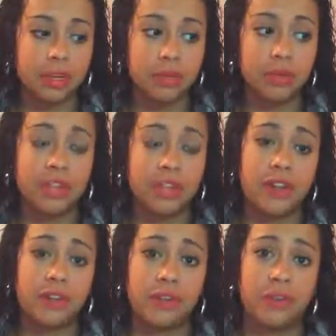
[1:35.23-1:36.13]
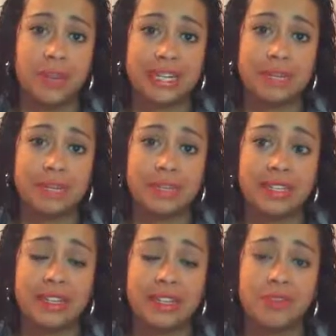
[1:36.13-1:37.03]
you really follow for my tips
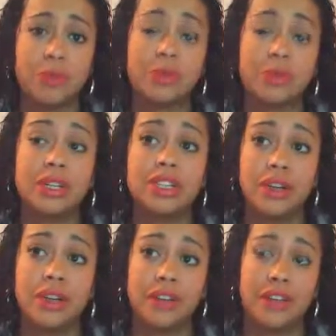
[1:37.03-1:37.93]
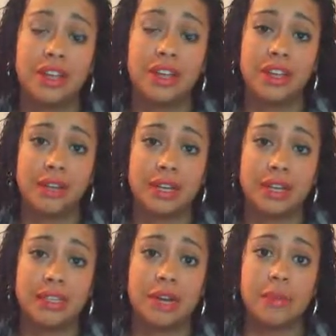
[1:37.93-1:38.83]
and stuff. So I'm really sorry if I let you
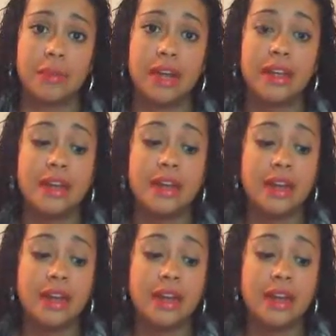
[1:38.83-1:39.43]
guys down, but